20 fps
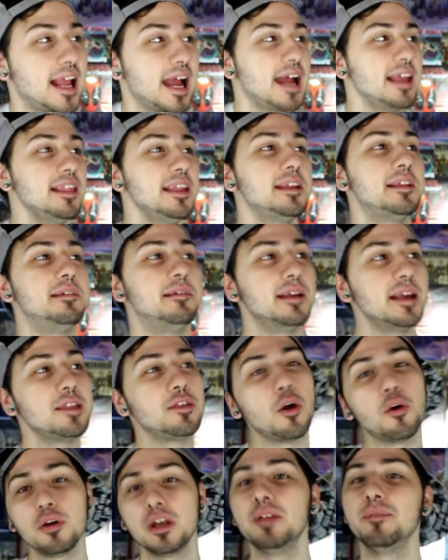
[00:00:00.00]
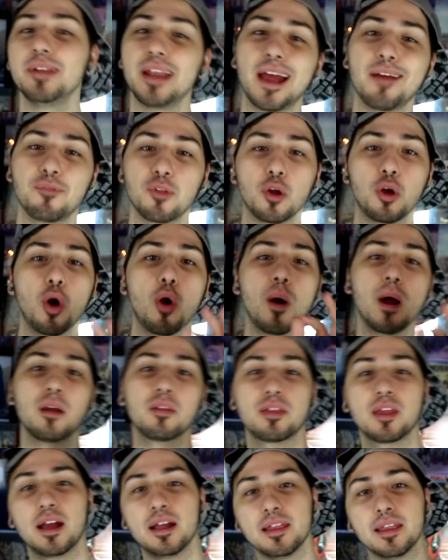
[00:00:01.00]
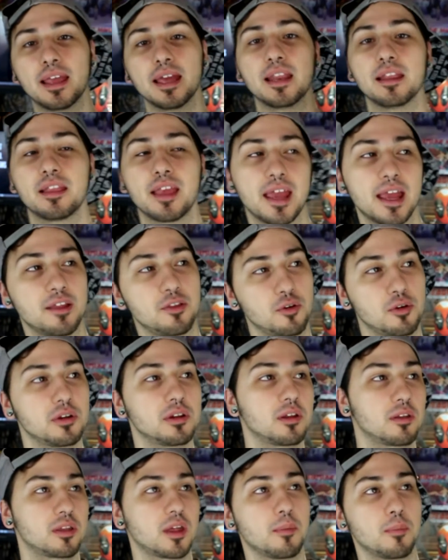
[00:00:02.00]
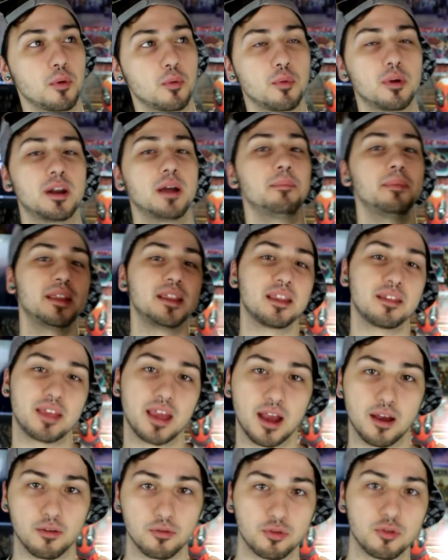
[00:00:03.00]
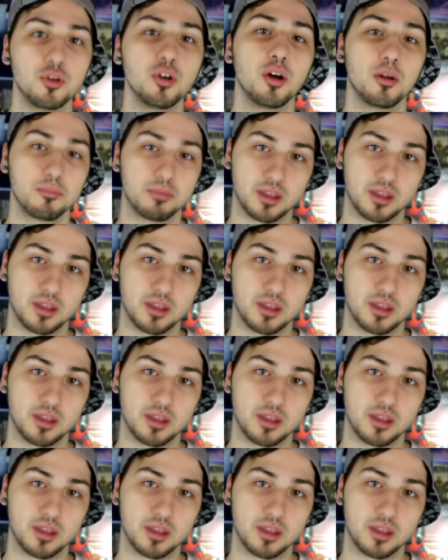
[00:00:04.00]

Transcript: I legit don't even have to go outside to get a tan during the summer when I'm in this house, you know what I'm